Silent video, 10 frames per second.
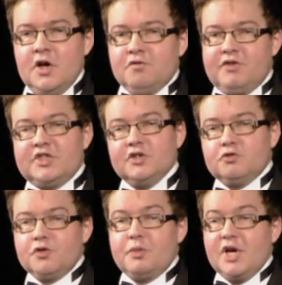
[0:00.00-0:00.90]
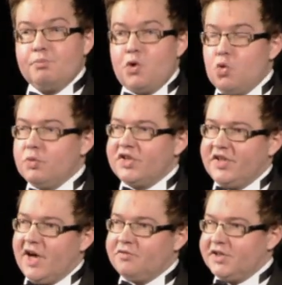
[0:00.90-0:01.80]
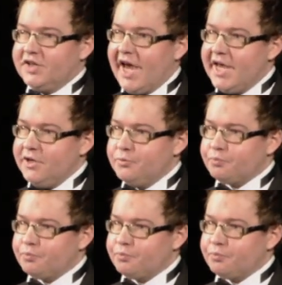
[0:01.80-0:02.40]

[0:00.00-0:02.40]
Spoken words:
for children being born with CF today,